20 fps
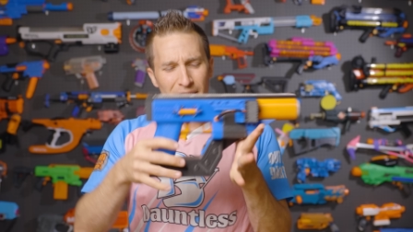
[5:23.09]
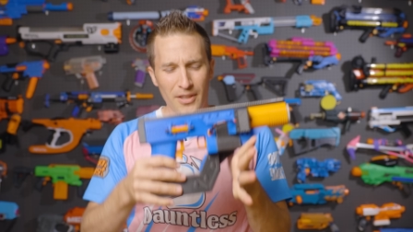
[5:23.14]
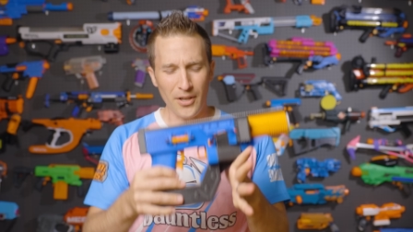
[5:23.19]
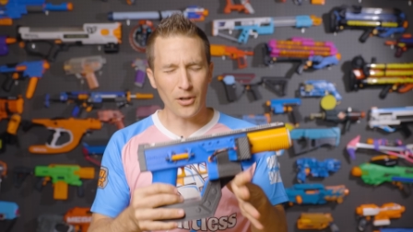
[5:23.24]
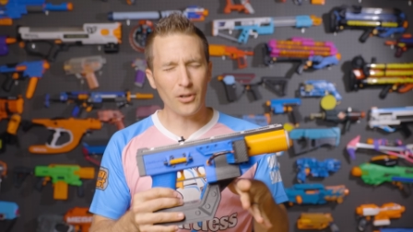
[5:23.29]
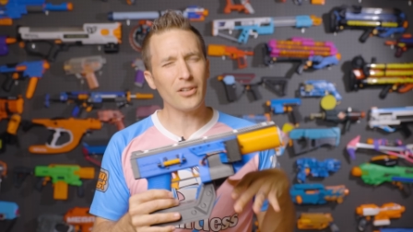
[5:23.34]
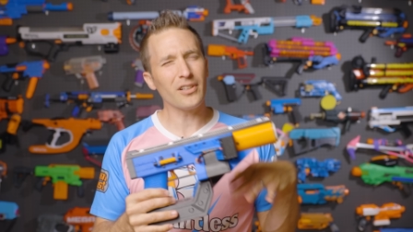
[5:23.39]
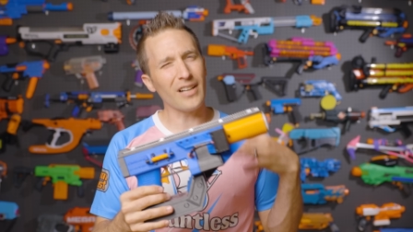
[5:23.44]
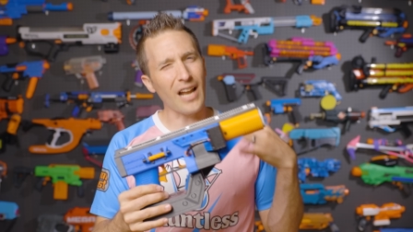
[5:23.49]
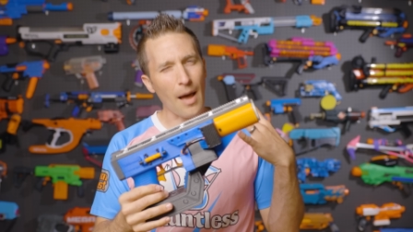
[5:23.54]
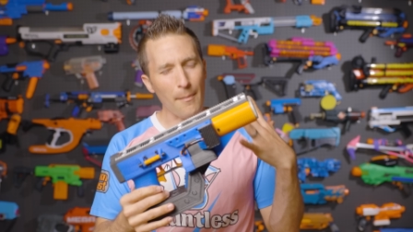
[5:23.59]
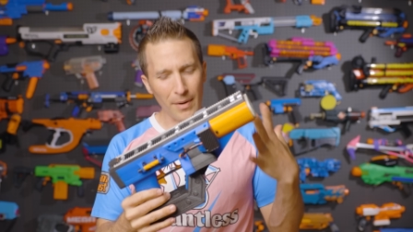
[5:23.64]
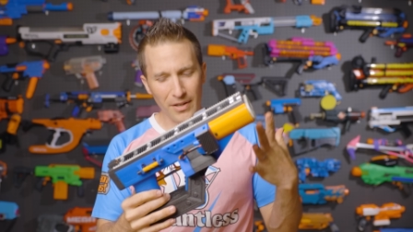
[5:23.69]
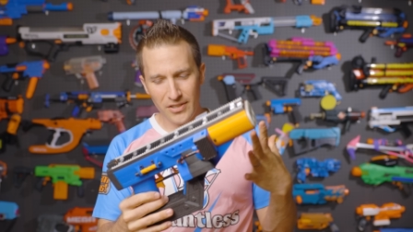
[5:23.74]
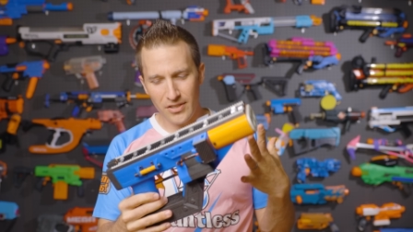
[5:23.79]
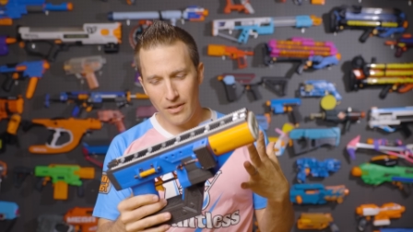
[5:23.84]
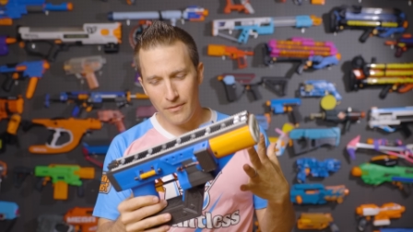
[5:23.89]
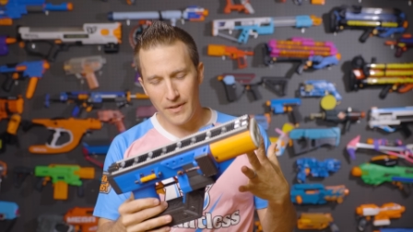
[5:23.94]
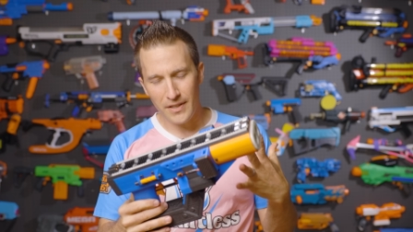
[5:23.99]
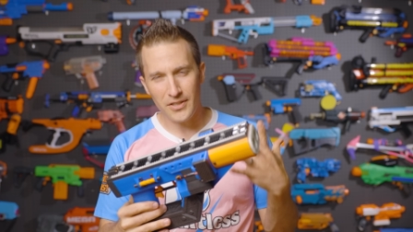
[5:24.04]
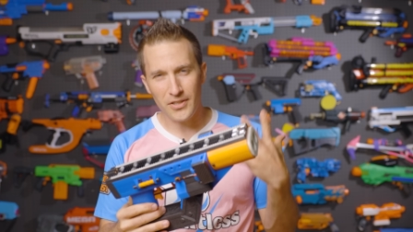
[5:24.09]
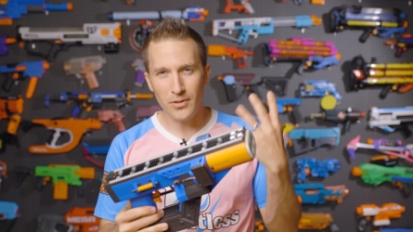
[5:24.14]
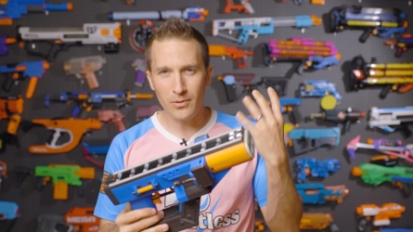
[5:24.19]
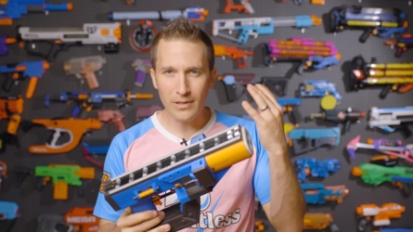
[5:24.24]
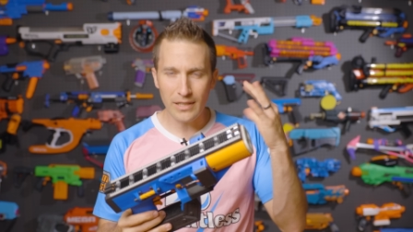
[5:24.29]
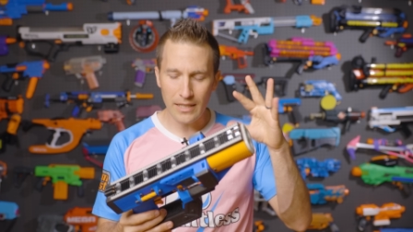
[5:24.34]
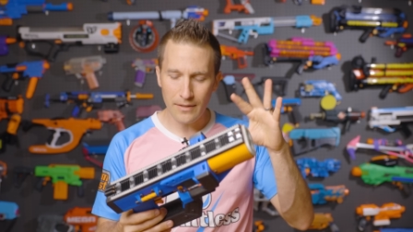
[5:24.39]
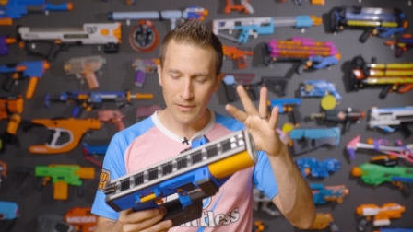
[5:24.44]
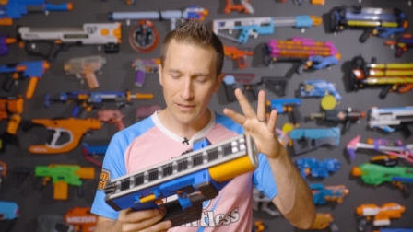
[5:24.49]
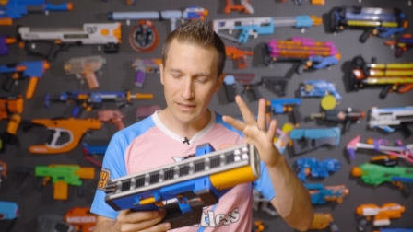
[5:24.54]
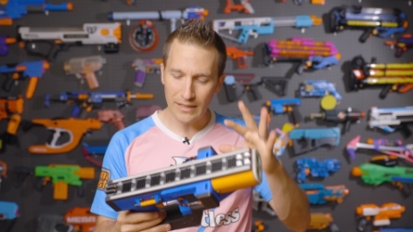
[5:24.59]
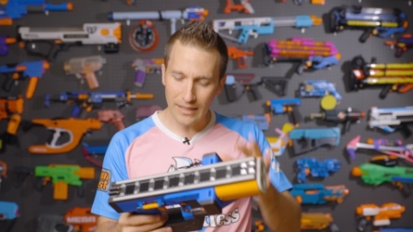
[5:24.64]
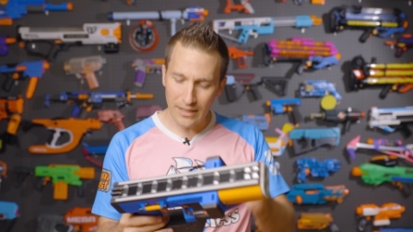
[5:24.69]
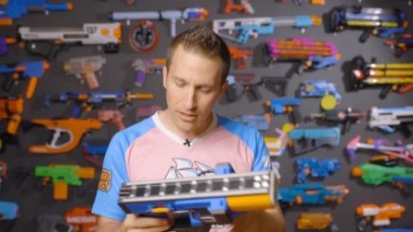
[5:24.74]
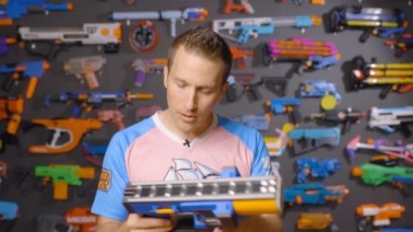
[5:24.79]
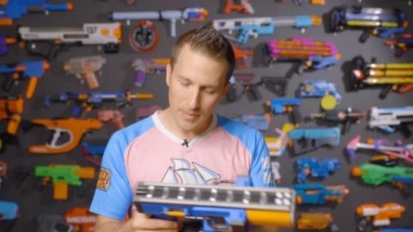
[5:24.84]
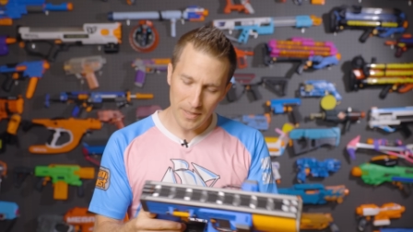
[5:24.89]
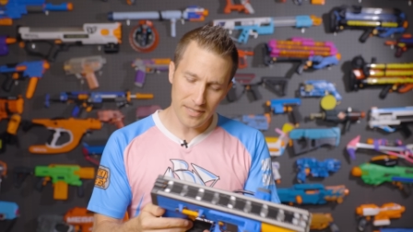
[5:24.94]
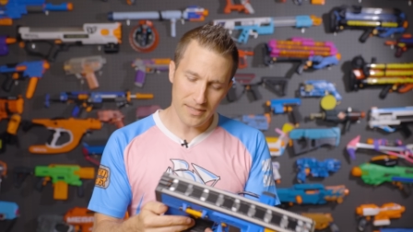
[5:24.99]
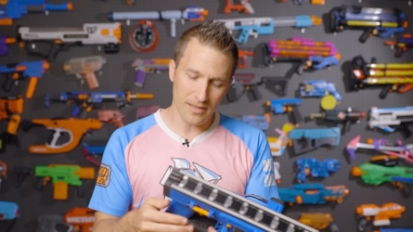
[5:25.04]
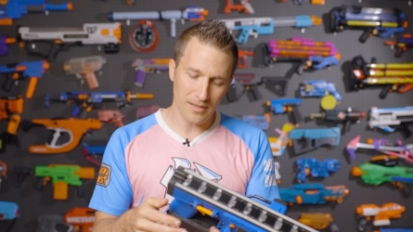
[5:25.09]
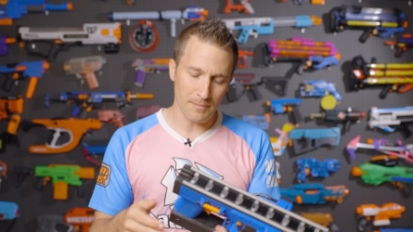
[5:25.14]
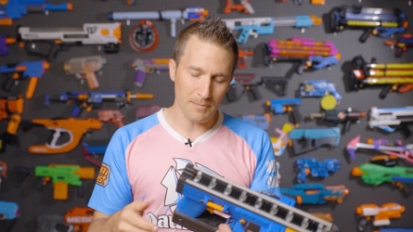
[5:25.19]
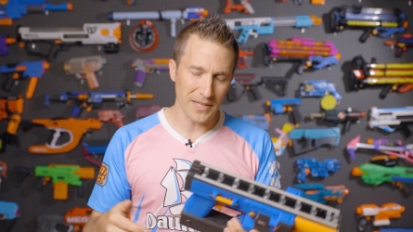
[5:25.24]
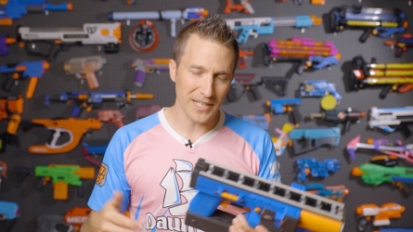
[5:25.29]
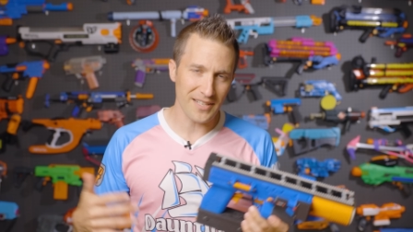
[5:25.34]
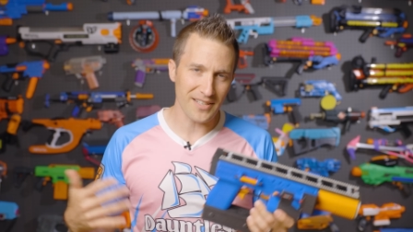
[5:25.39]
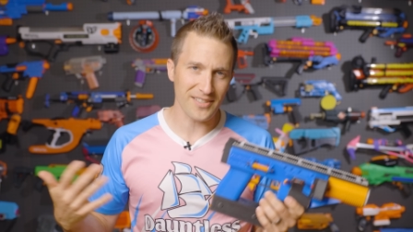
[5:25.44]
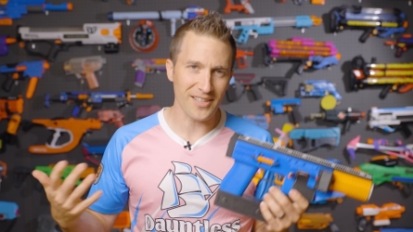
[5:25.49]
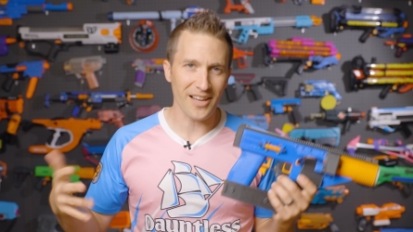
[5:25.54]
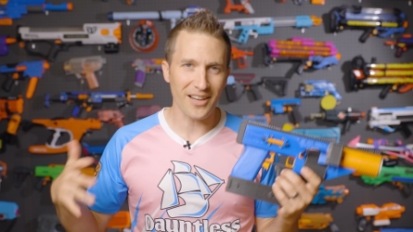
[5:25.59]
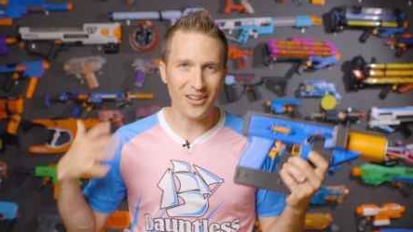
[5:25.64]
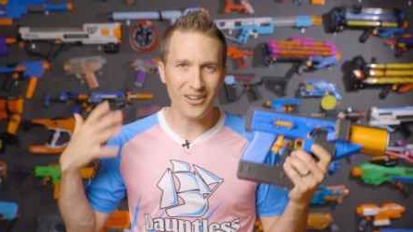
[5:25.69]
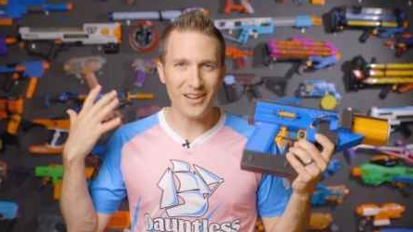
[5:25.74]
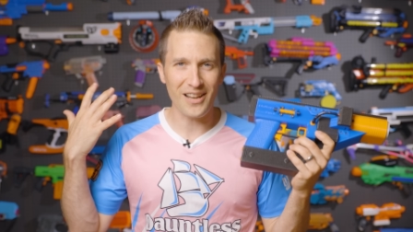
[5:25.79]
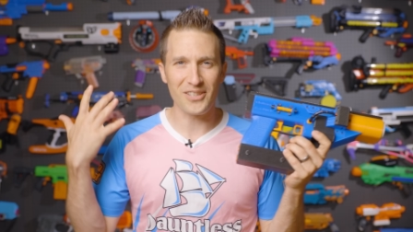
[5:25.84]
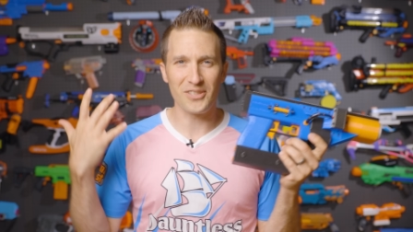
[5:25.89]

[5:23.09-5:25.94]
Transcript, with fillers: The ergonomics of it do leave a little bit to be desired.